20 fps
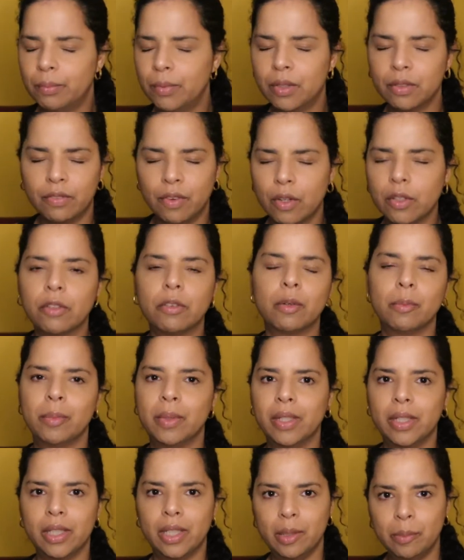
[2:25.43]
the
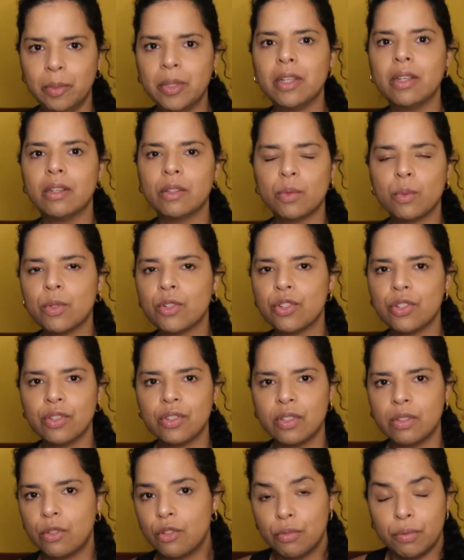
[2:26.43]
vulnerability piece, which
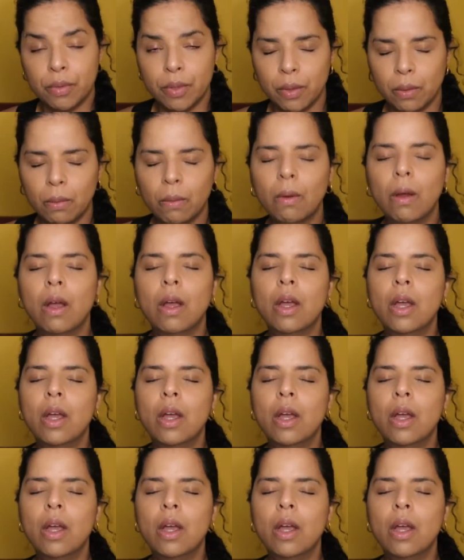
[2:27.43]
is true,